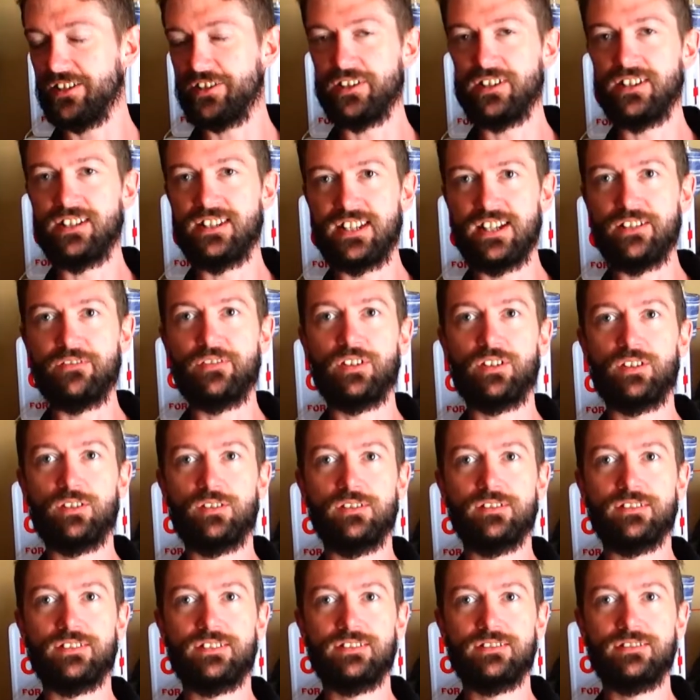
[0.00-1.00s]
a
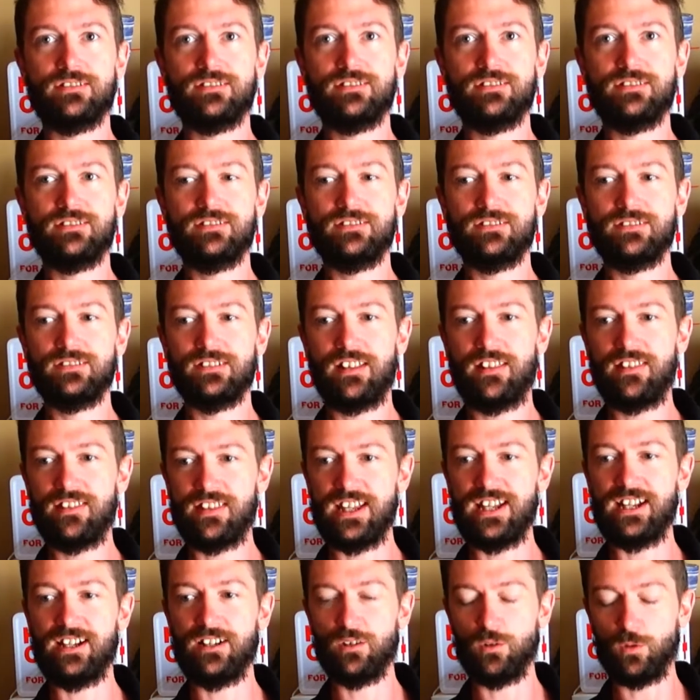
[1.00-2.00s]
difficult
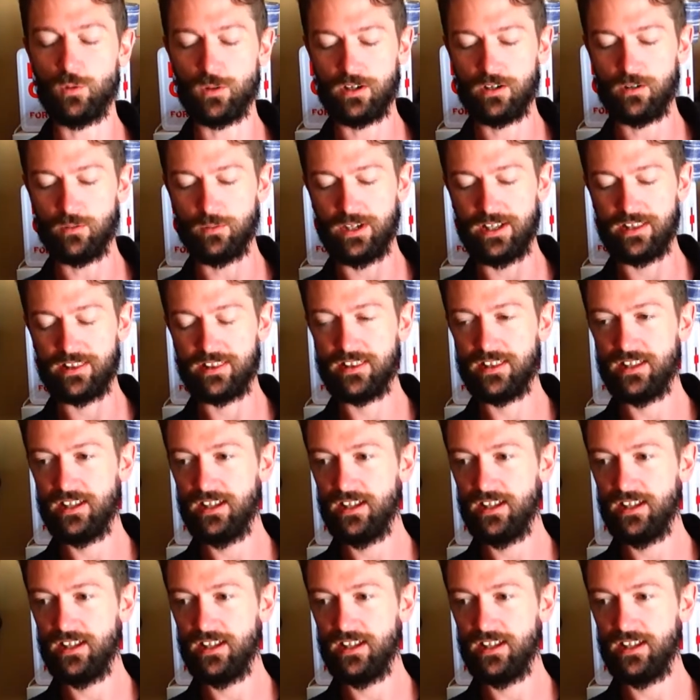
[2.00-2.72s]
thing to work with.